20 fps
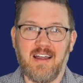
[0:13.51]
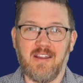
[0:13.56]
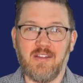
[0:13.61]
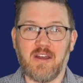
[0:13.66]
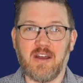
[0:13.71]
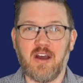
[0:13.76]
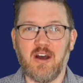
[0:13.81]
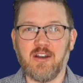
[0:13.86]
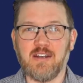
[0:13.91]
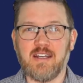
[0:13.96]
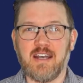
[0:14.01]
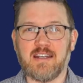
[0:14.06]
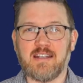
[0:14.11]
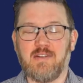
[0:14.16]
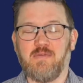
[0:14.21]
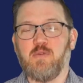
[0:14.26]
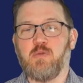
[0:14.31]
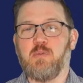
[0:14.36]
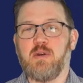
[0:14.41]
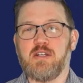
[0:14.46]
the contact
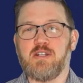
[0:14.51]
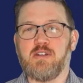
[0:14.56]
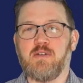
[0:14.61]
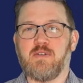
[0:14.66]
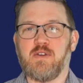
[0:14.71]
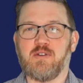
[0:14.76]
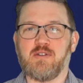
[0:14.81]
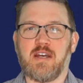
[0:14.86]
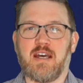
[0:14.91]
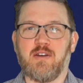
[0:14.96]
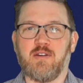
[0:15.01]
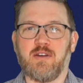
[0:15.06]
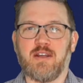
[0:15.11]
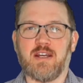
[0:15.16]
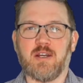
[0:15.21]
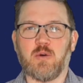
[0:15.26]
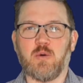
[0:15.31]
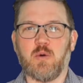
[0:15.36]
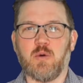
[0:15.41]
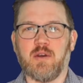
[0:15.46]
information of their Title
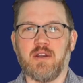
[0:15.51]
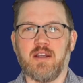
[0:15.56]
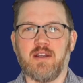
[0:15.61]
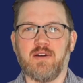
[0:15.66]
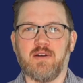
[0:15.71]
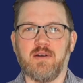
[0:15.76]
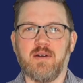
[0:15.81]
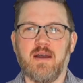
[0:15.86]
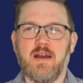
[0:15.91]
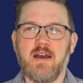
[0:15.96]
IX coordinator.